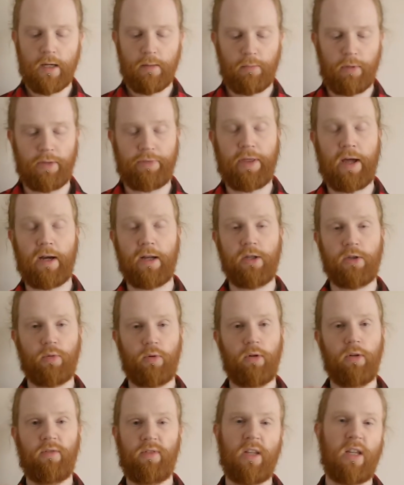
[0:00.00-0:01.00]
But that is
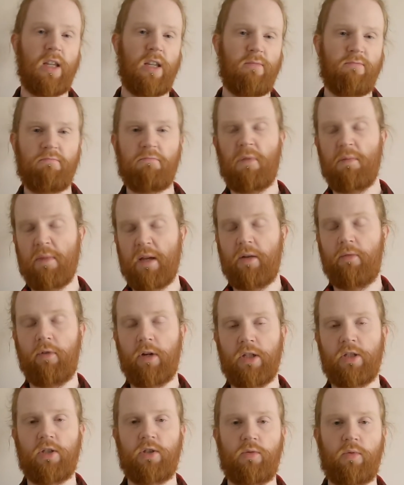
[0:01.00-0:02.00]
one of the main
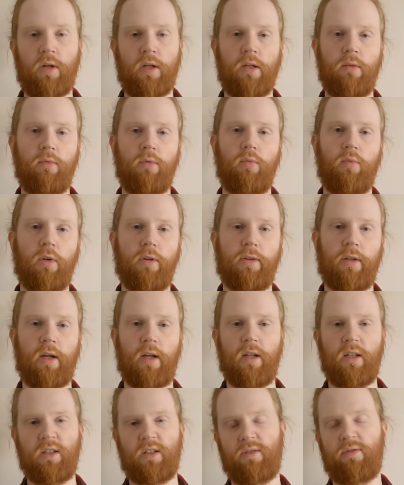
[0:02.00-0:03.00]
reasons why you would want
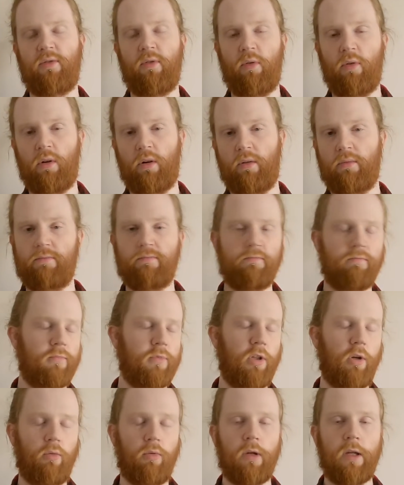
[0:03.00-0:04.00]
that, is for,
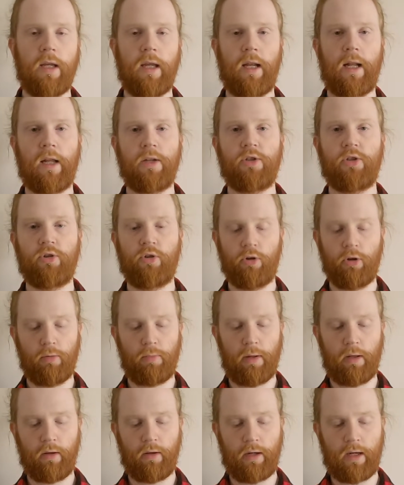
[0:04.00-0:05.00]
you know, enhanced
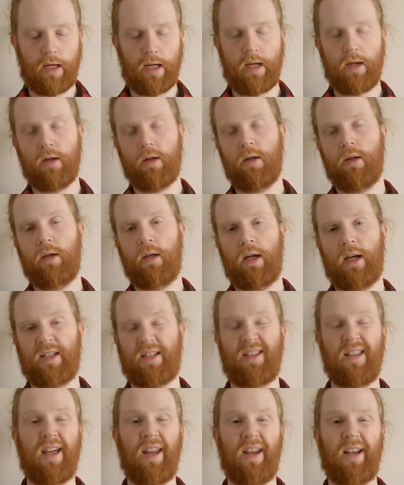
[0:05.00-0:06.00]
durability,
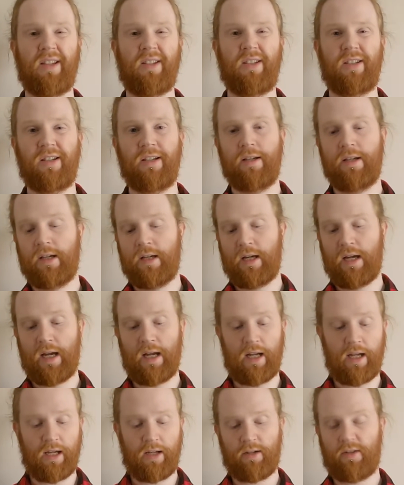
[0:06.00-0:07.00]
aesthetics,
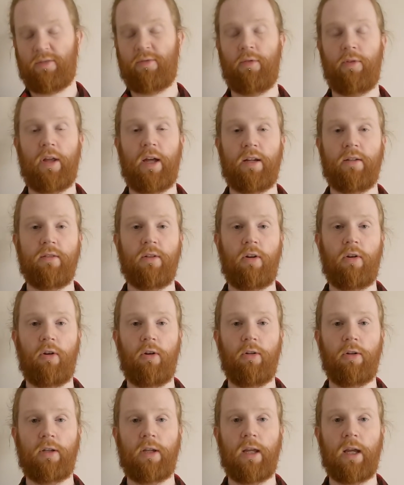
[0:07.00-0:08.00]
and for that
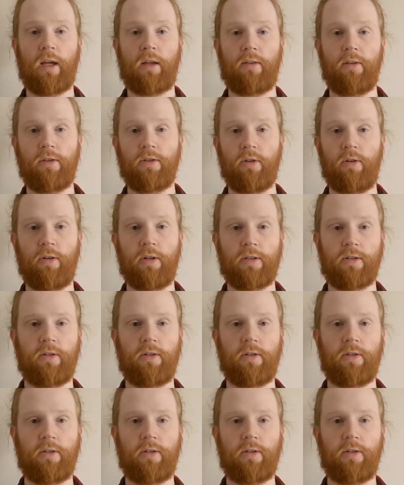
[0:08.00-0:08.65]
hard kick that's on it.